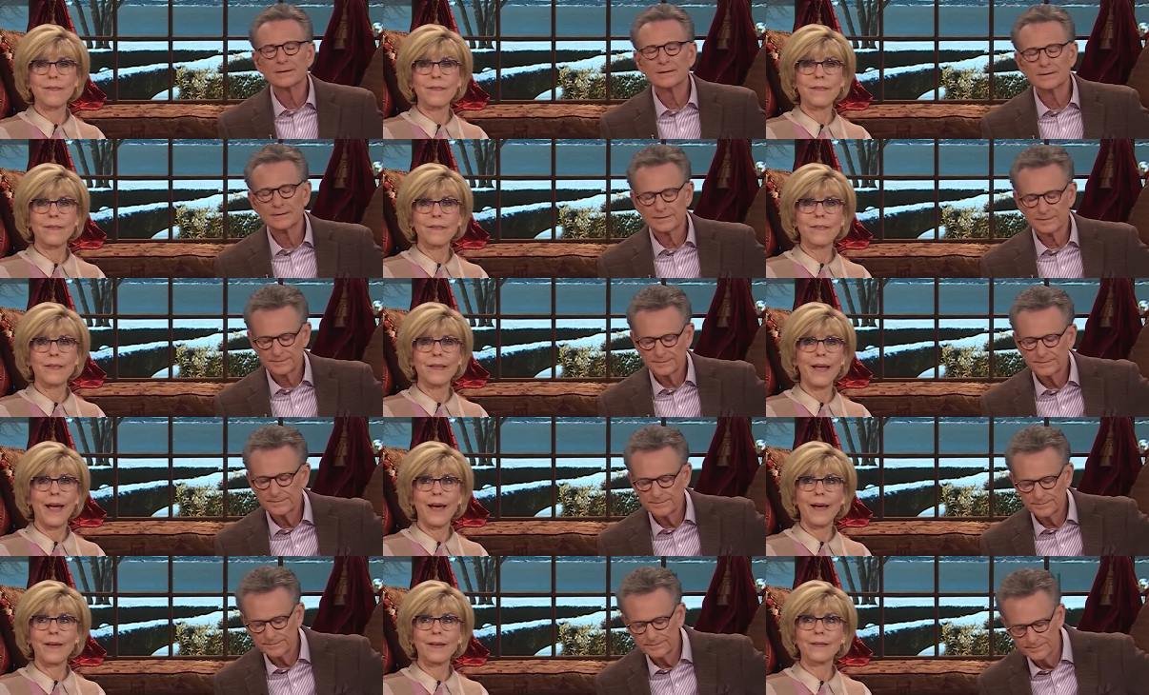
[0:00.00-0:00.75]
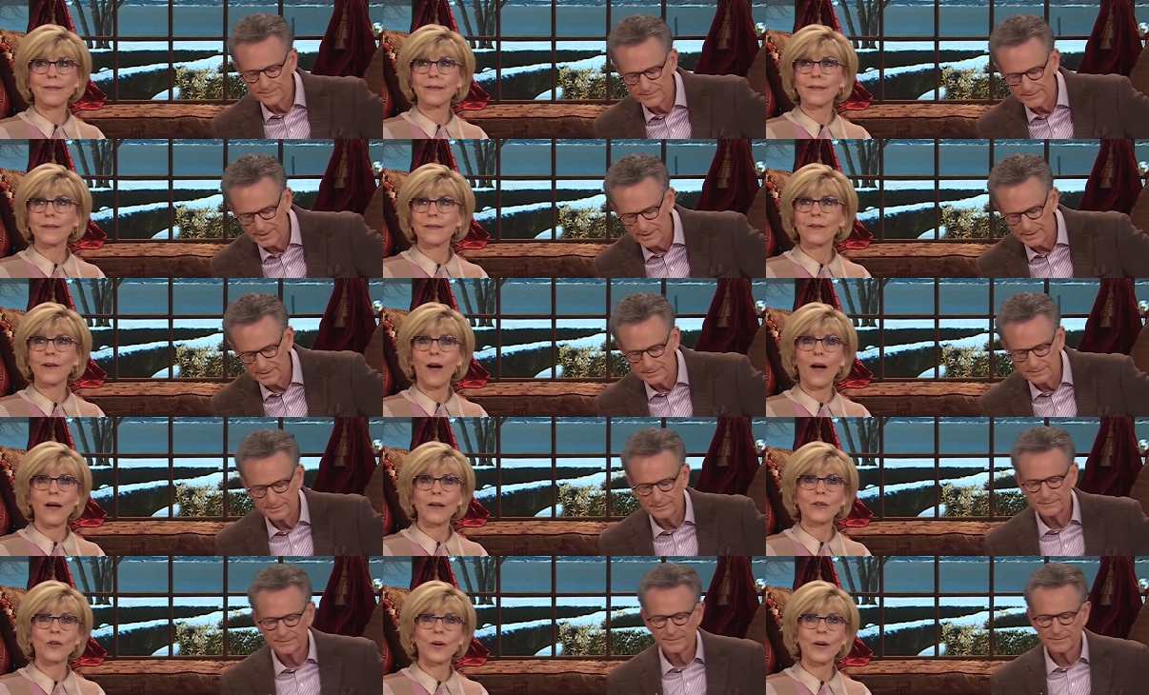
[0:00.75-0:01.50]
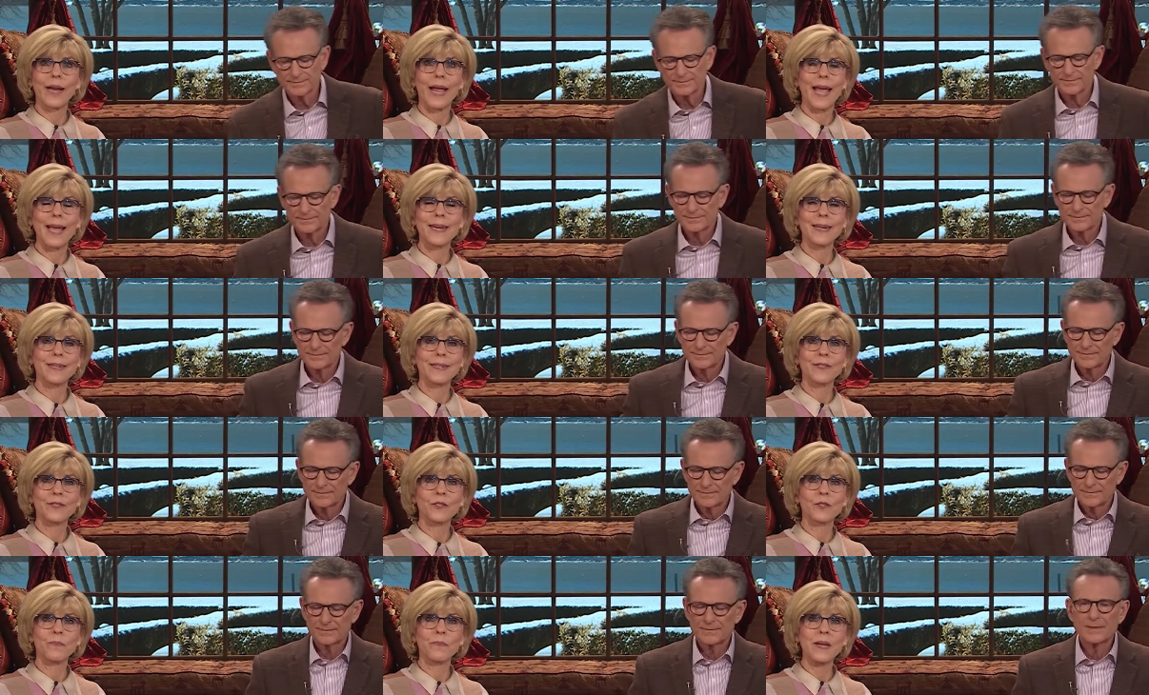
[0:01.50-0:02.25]
Speaker 1: that yeah. God created
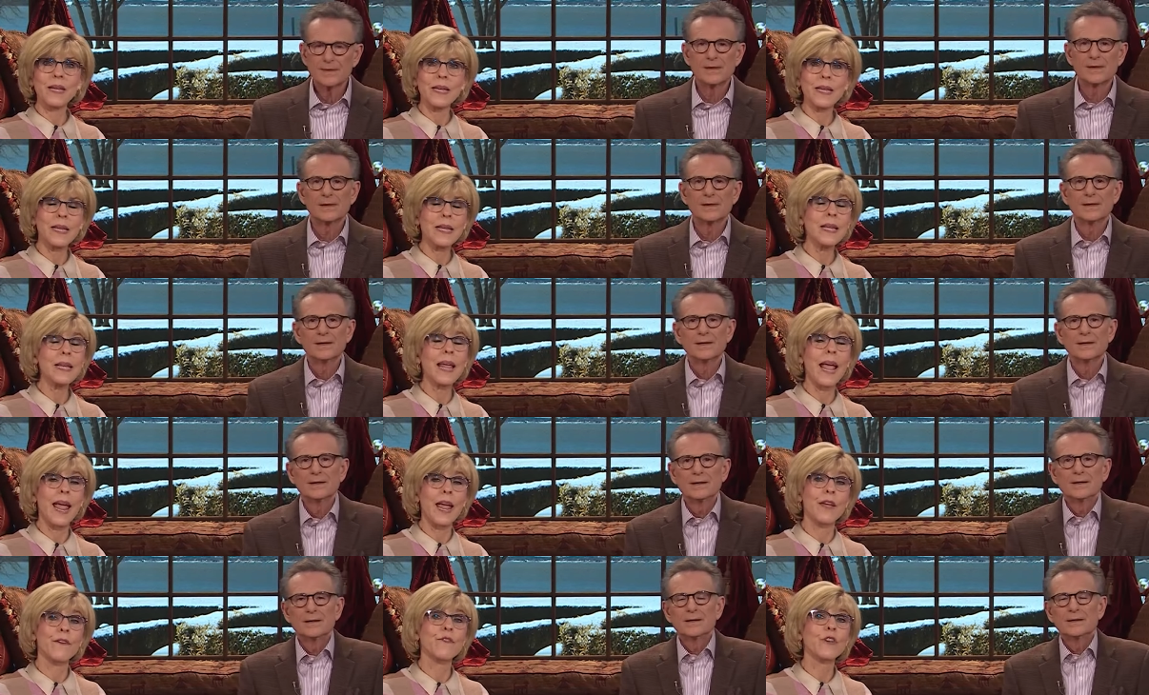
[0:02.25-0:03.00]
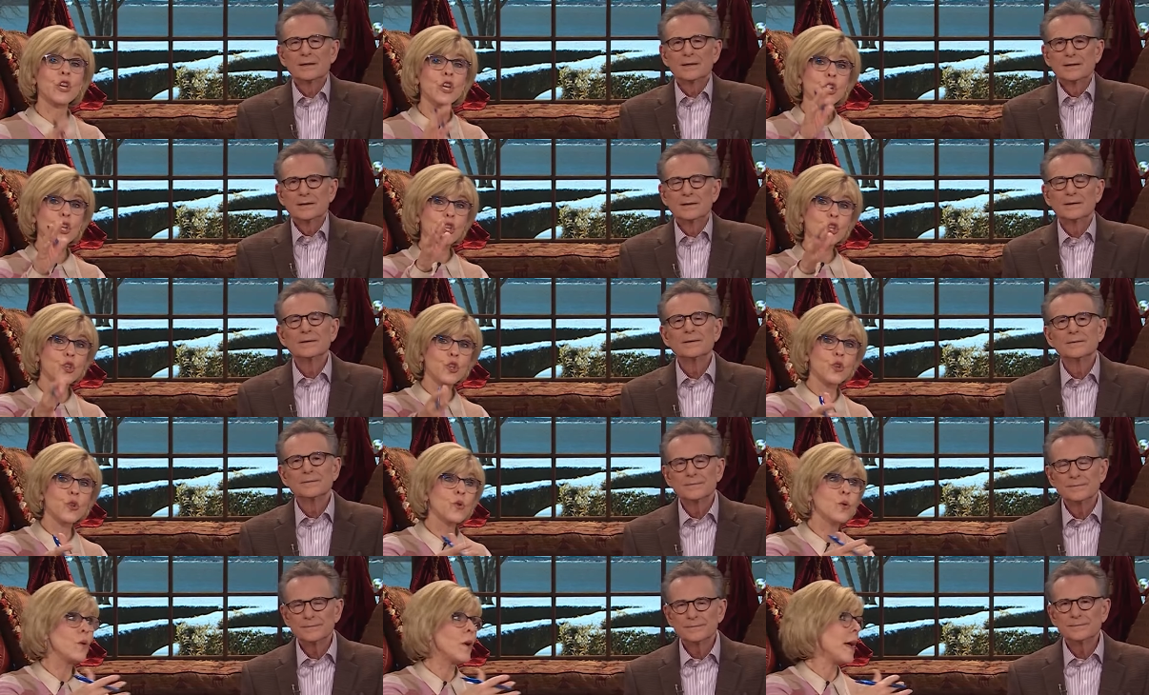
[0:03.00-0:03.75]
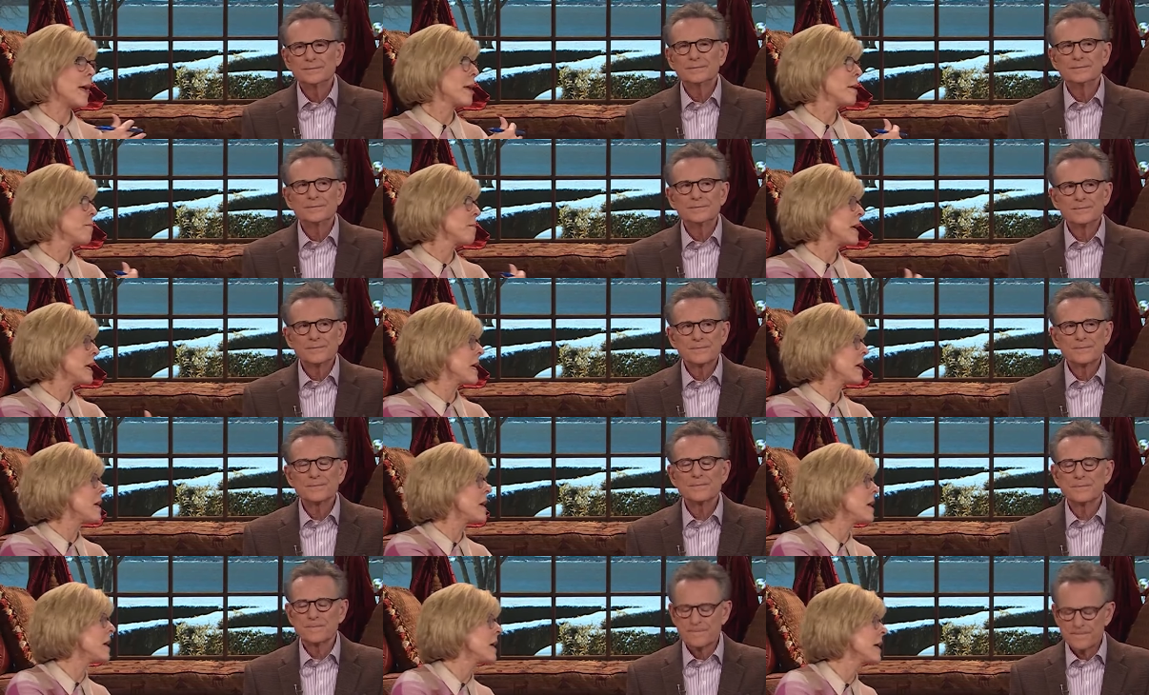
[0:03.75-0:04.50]
us to be. He gave you and
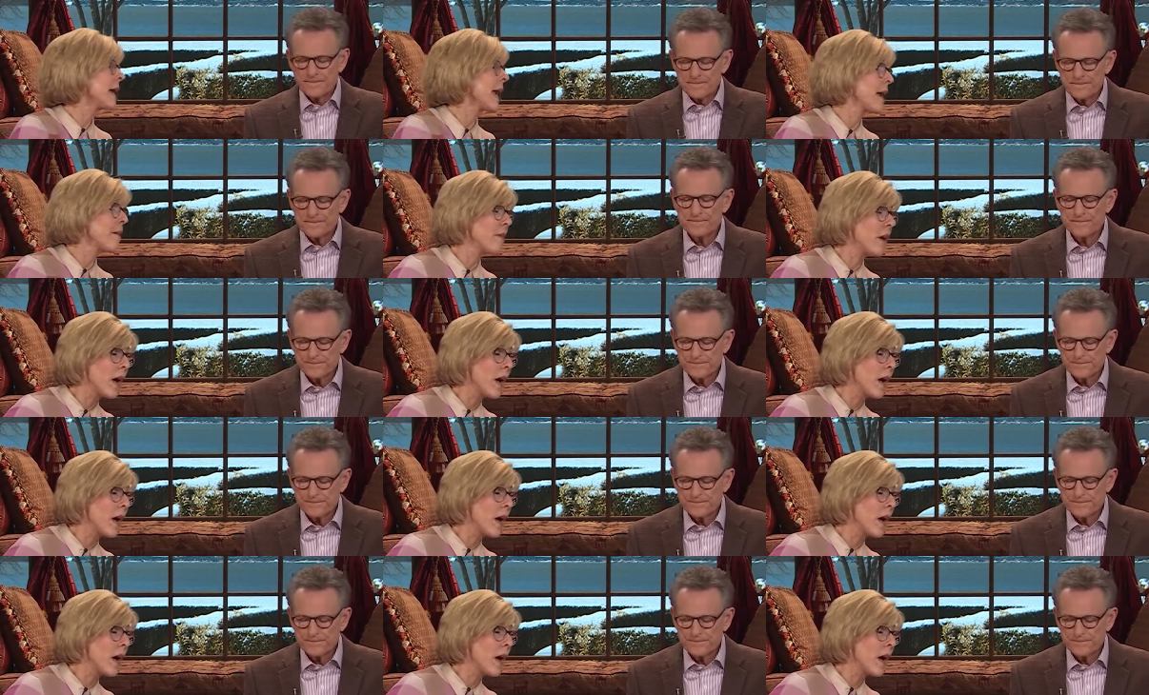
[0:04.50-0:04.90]
me, He gave